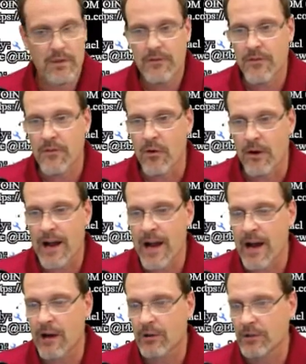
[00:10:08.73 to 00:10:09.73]
for
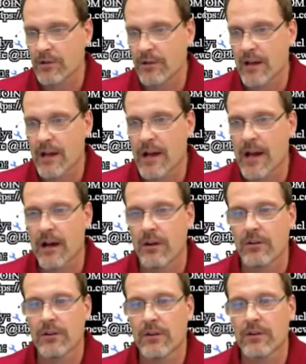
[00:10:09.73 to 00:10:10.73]
how
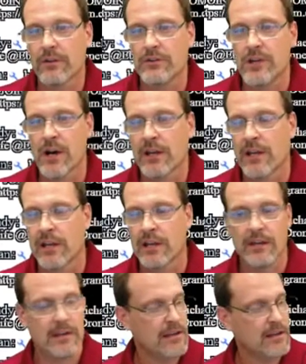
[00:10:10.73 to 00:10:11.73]
how
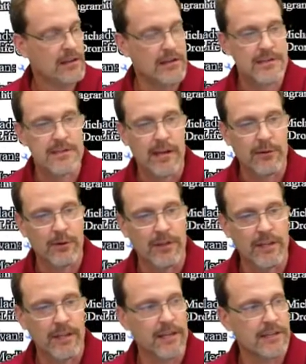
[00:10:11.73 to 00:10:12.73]
junky this thing
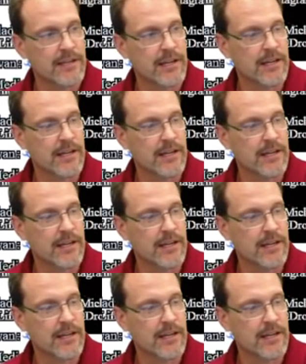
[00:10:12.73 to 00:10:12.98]
really is.